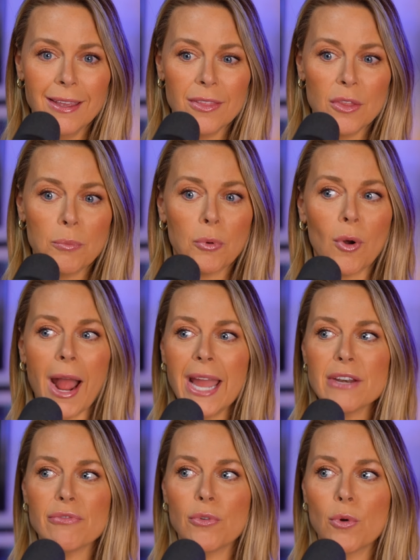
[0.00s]
The
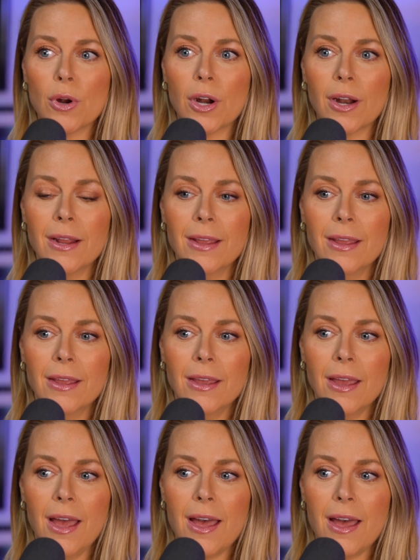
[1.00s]
pride for
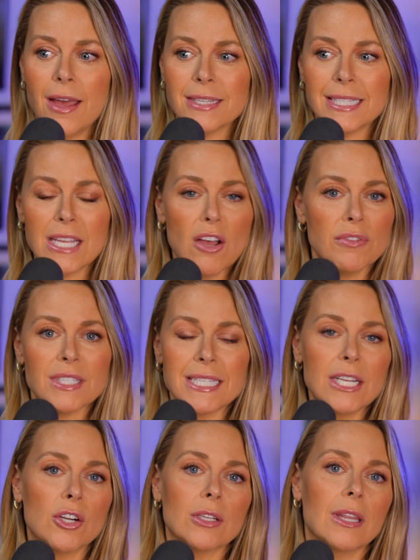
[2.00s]
a, a
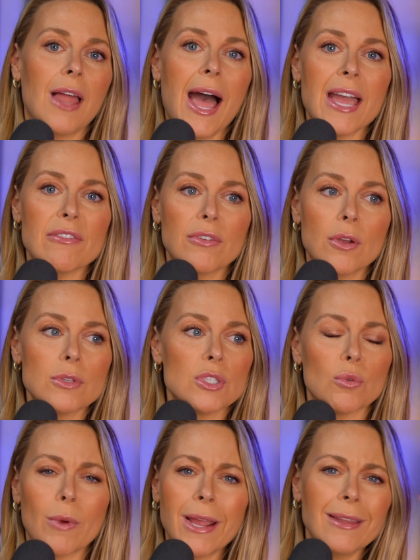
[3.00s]
self-centered life goes
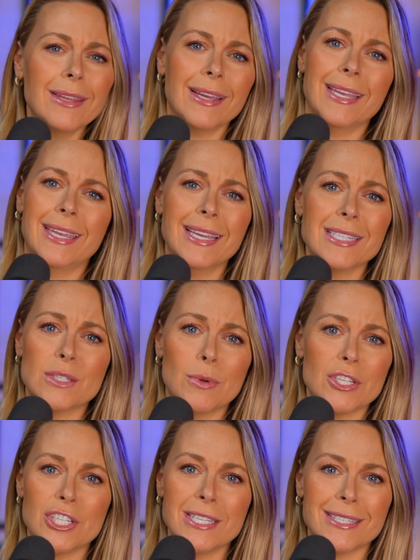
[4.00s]
directly against
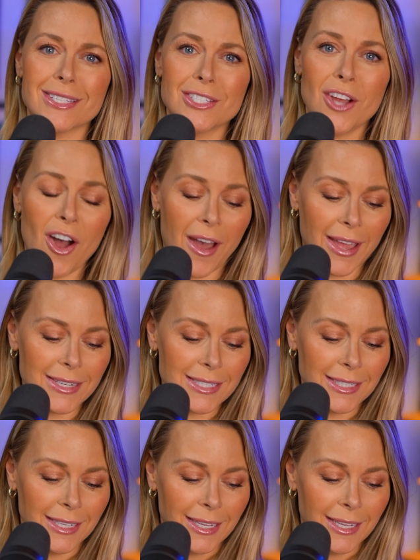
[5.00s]
what Jesus taught.